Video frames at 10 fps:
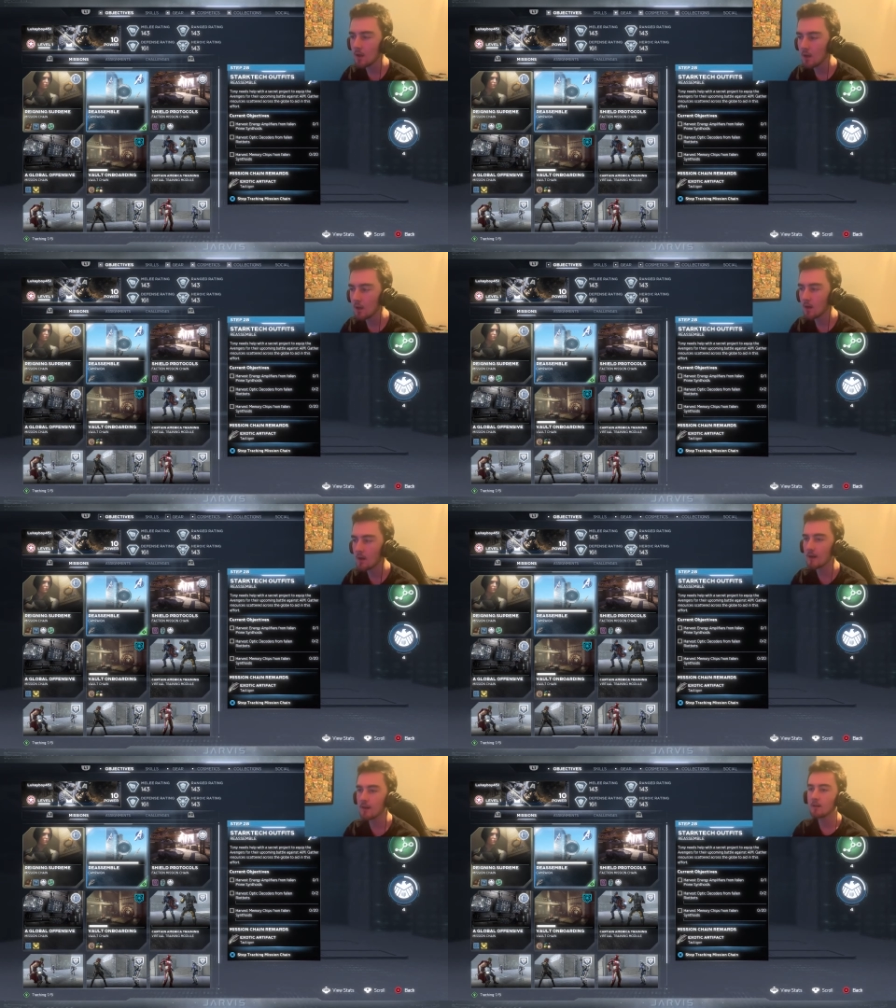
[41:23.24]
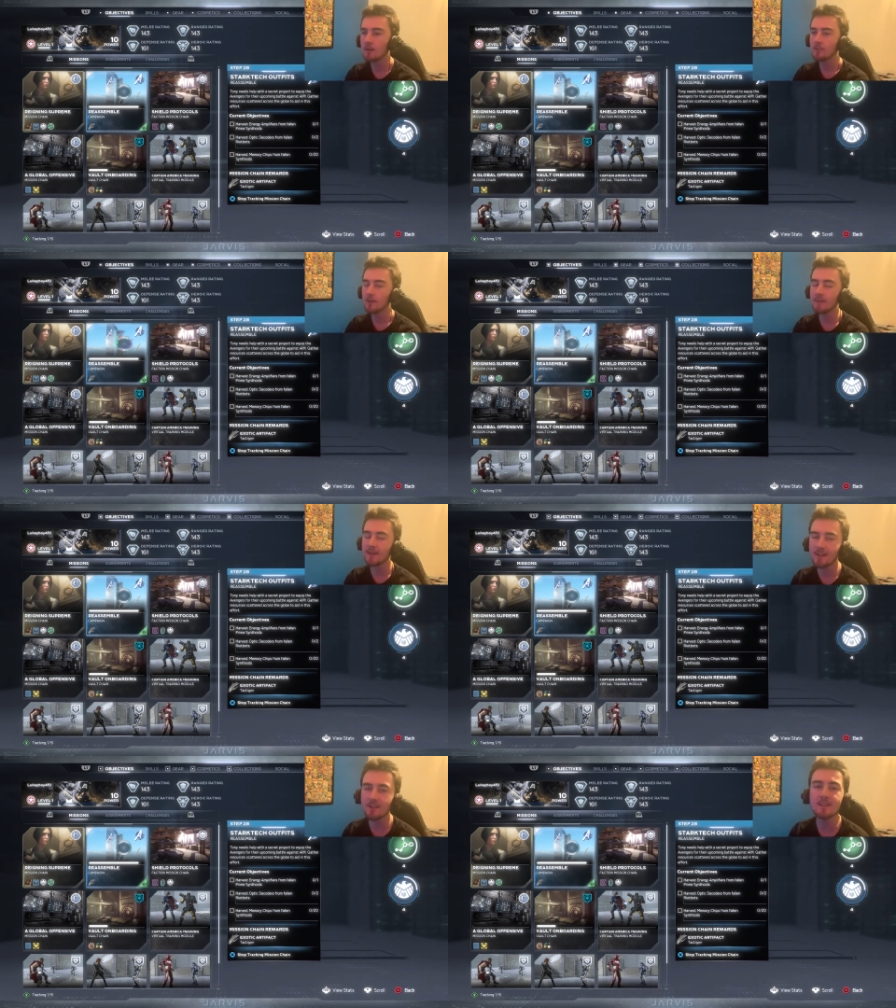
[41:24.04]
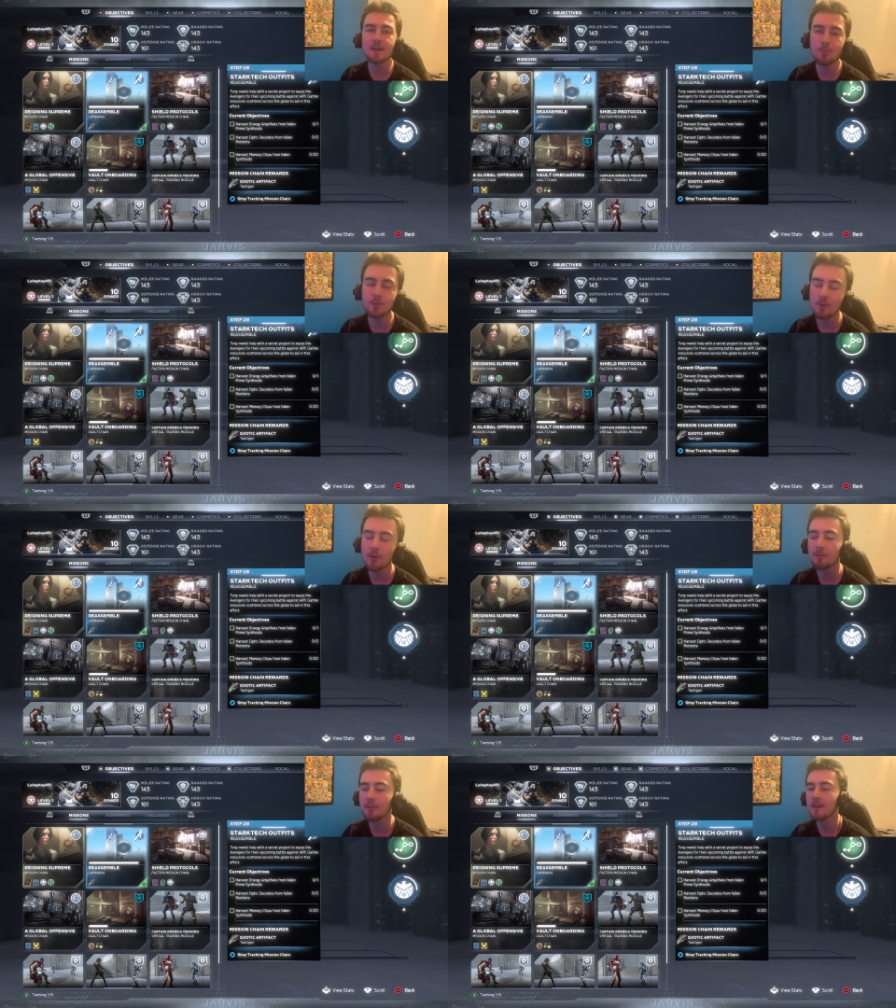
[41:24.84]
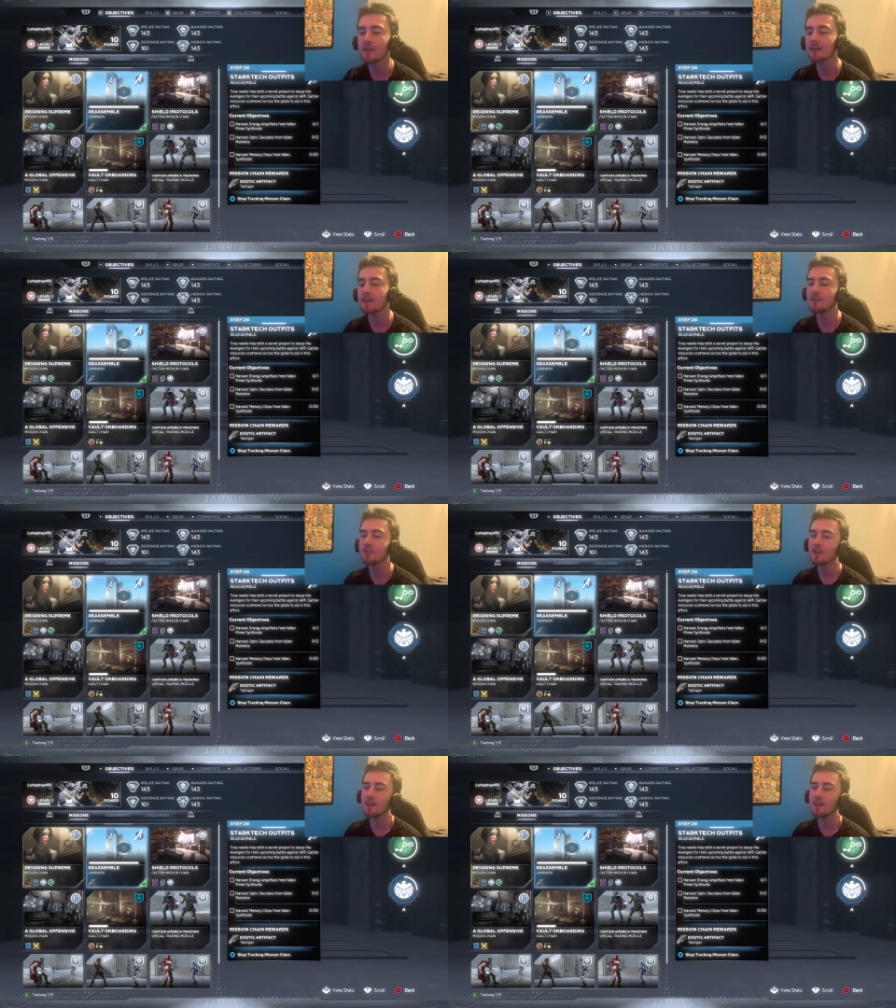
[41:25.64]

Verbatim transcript: Alright, so I'm gonna end this episode off here, guys.